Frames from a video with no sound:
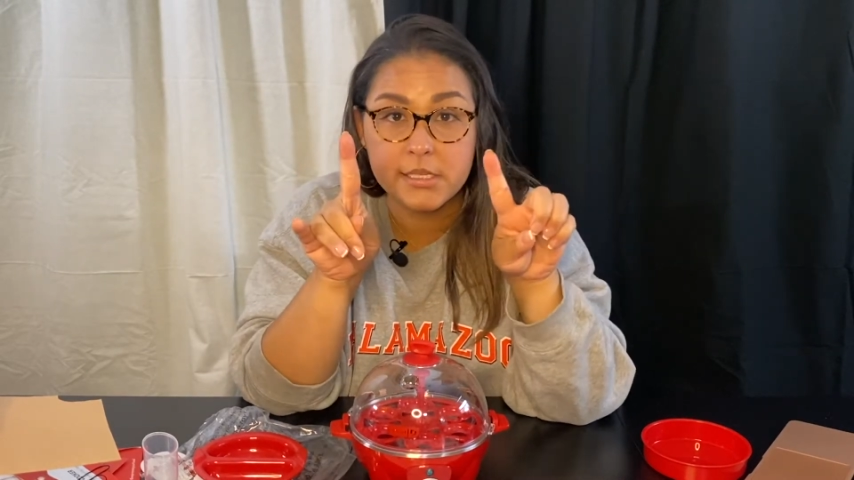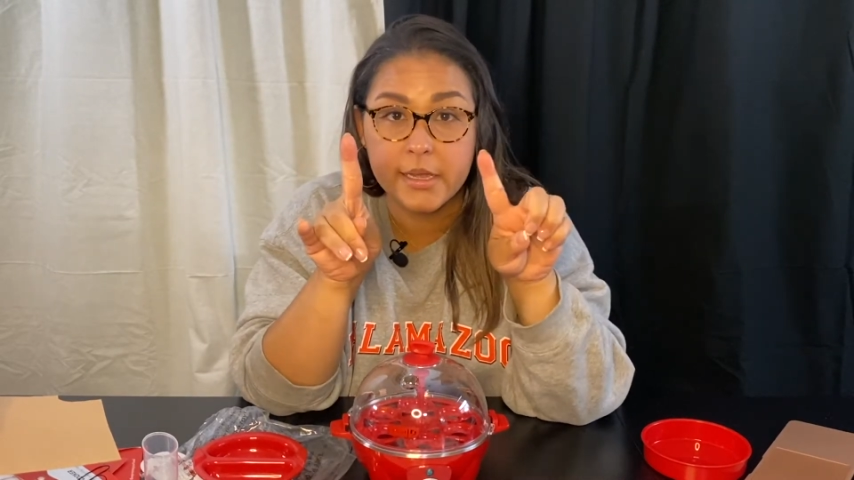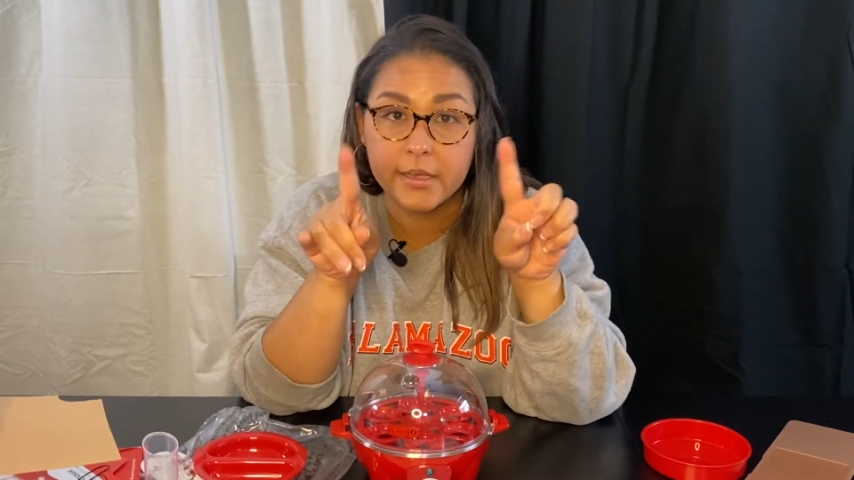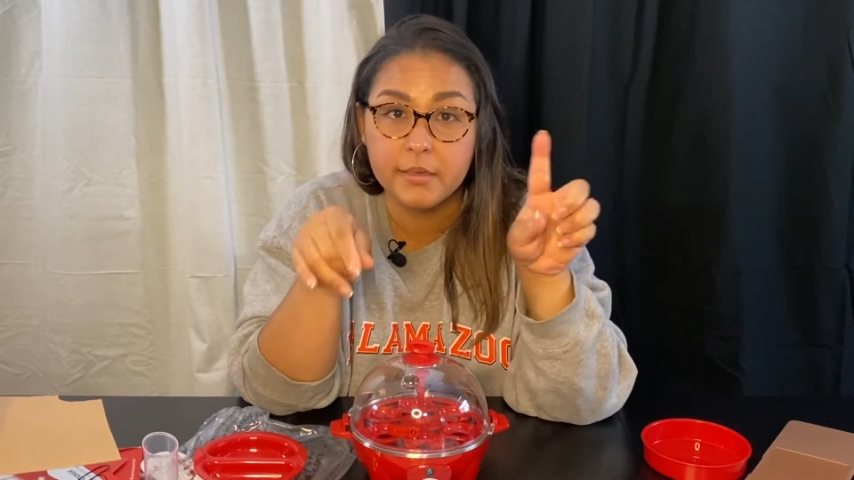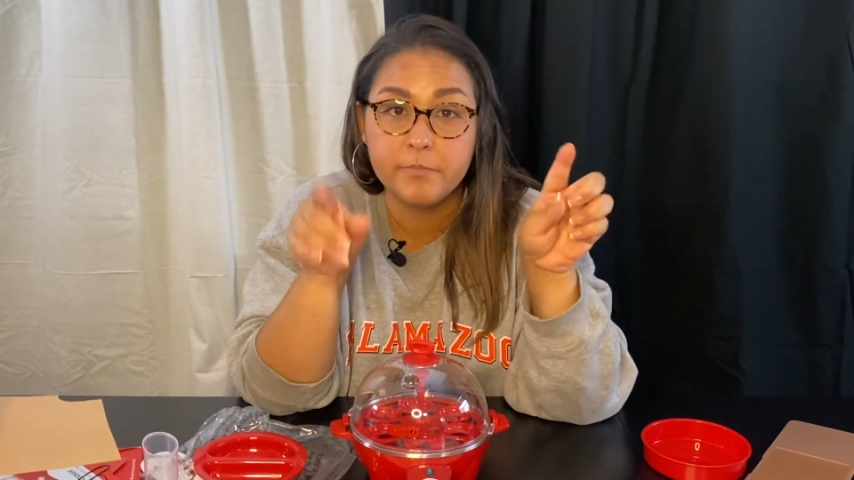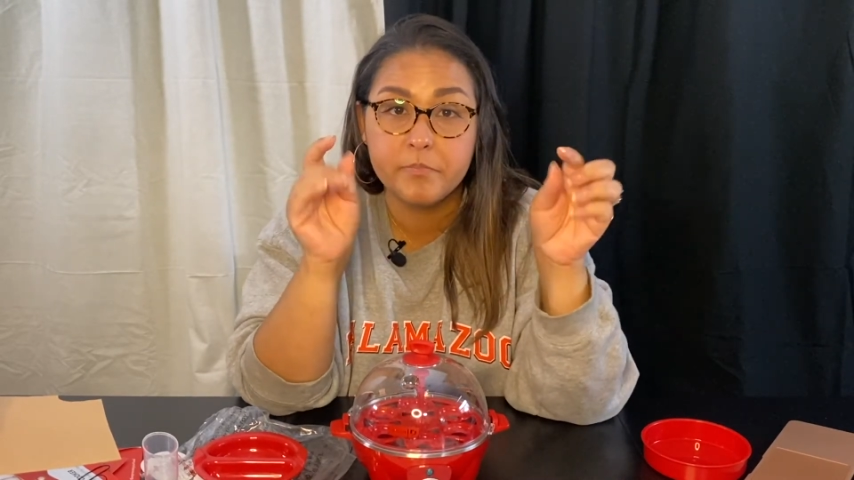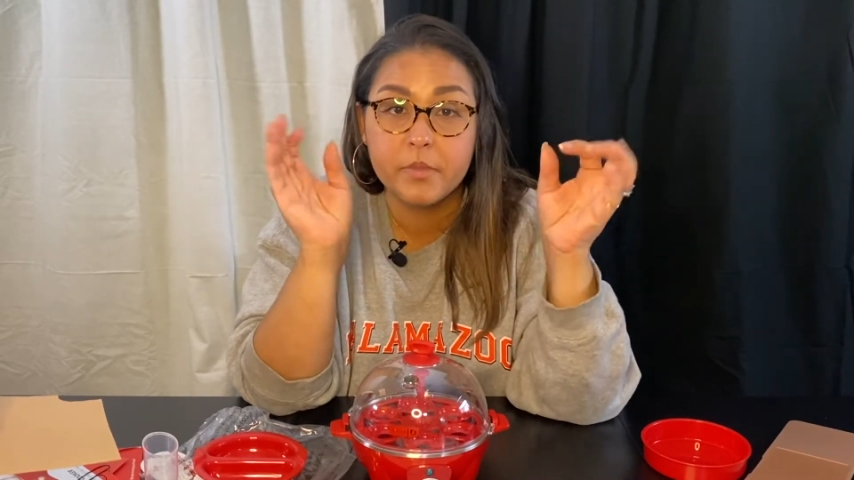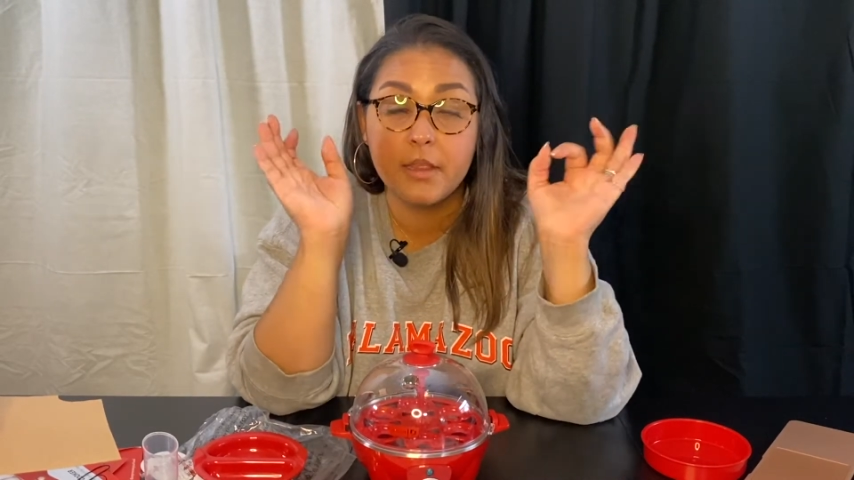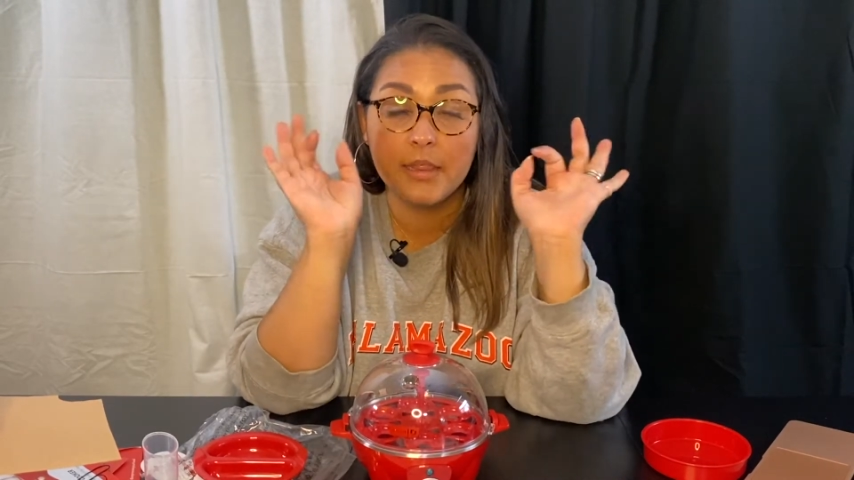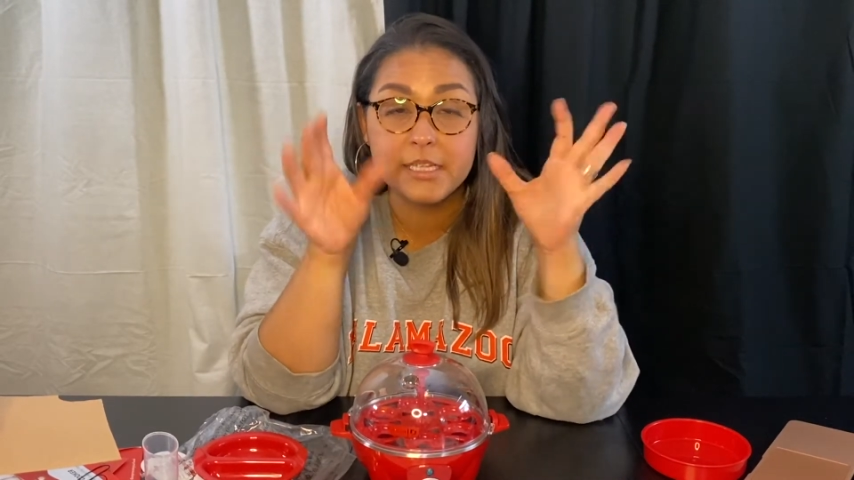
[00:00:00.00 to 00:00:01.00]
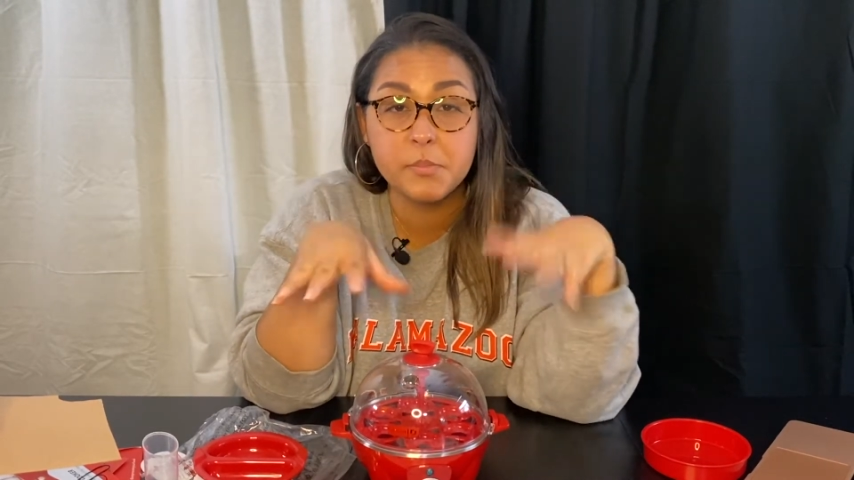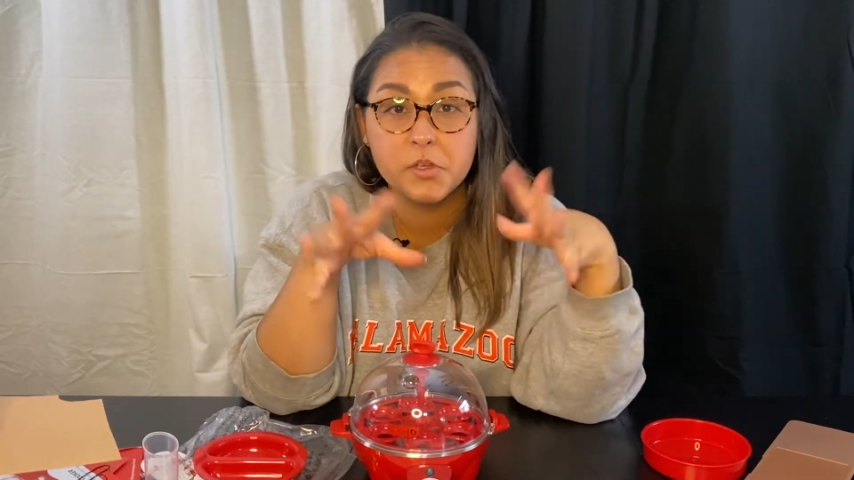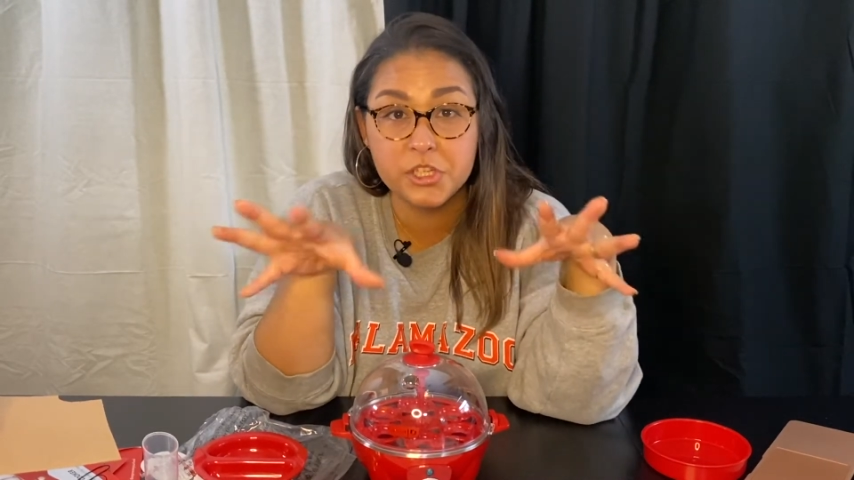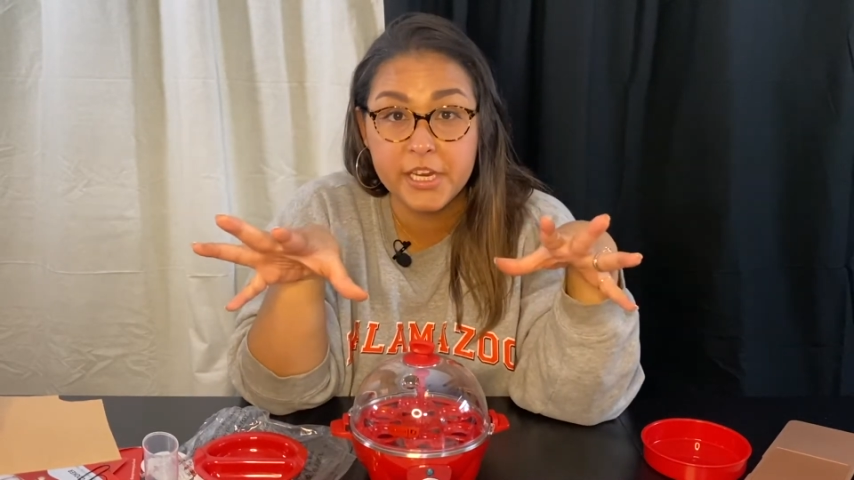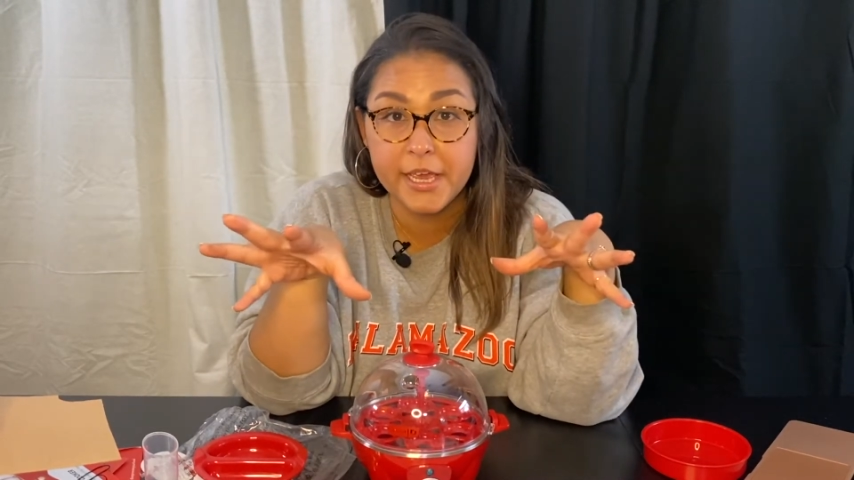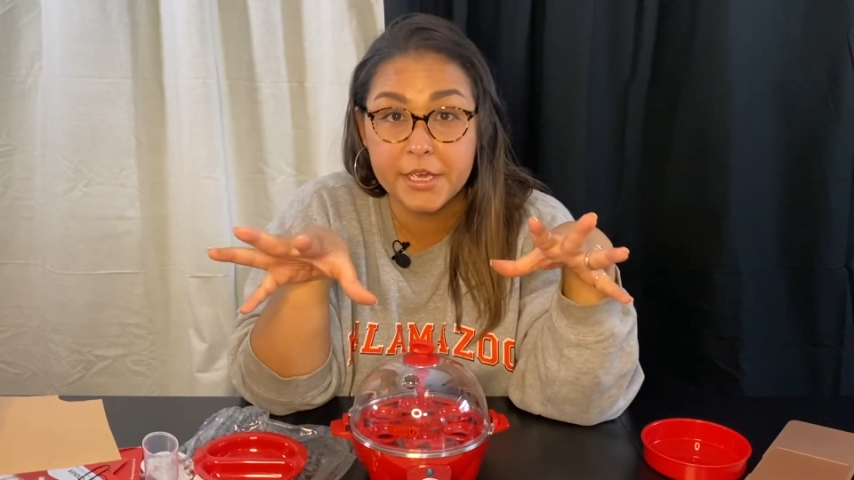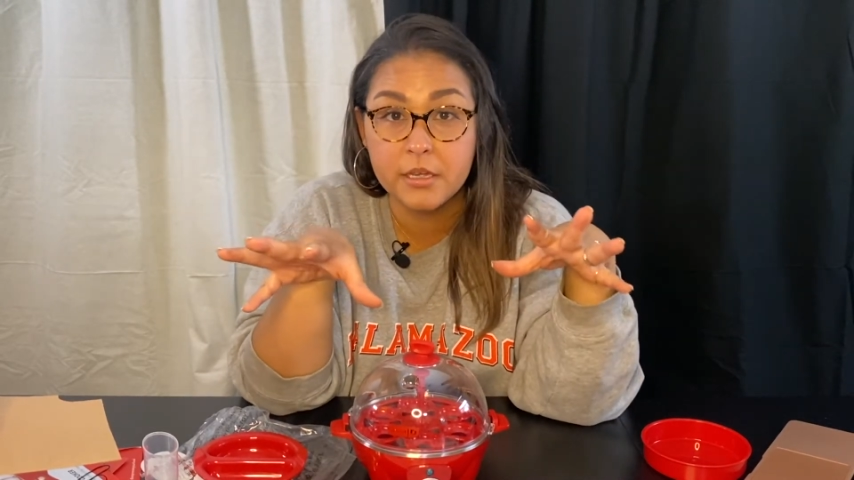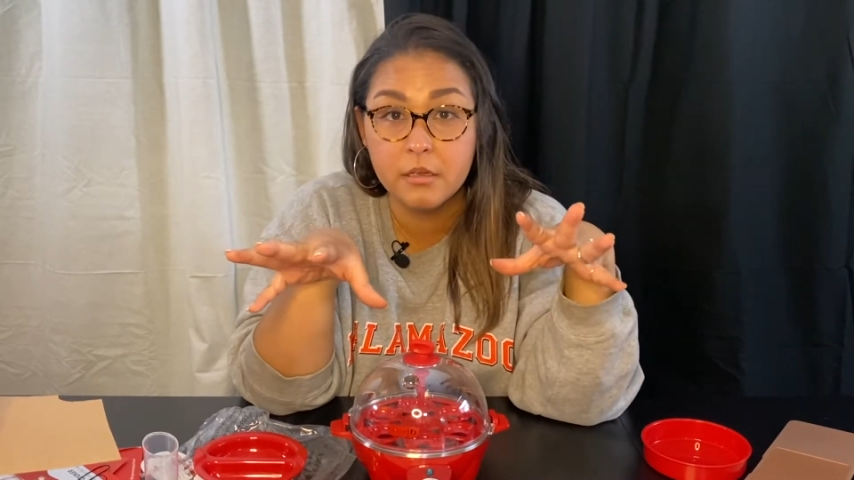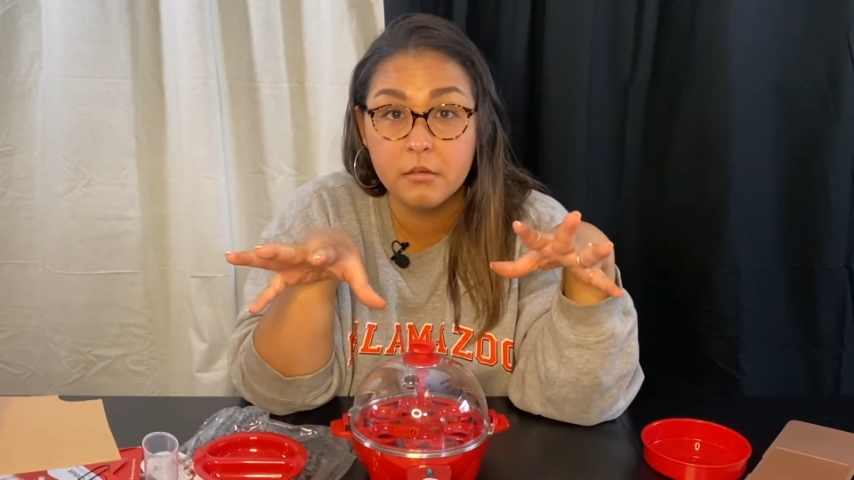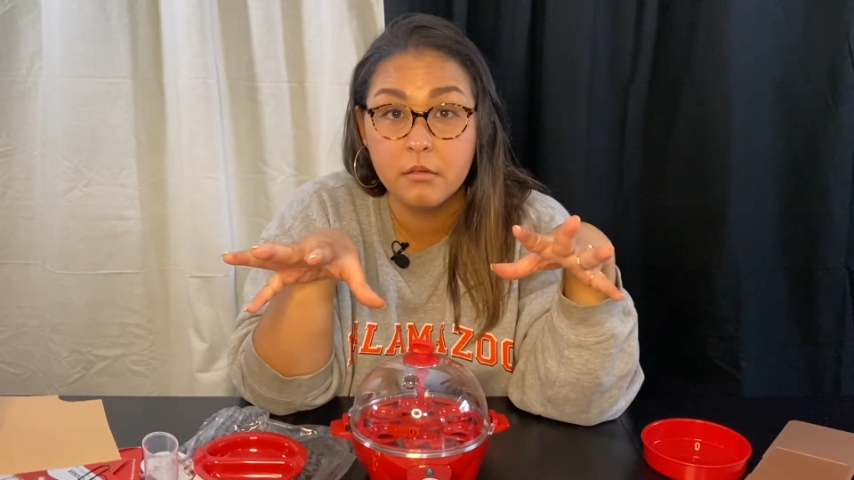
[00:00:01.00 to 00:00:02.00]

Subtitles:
second. Let's poach an egg.